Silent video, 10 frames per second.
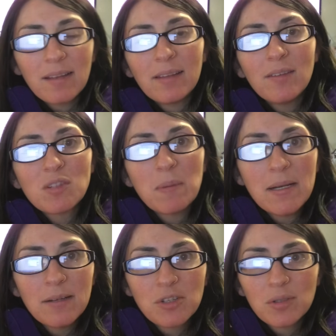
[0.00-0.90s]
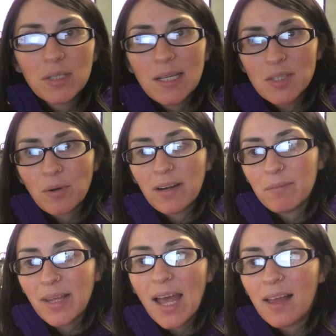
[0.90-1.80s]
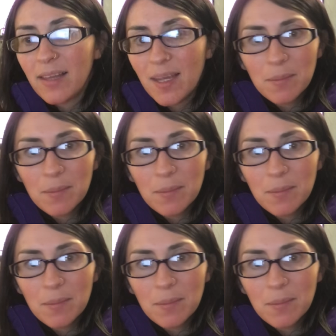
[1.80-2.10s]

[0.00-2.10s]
I love speed and agility. It's right up my alley.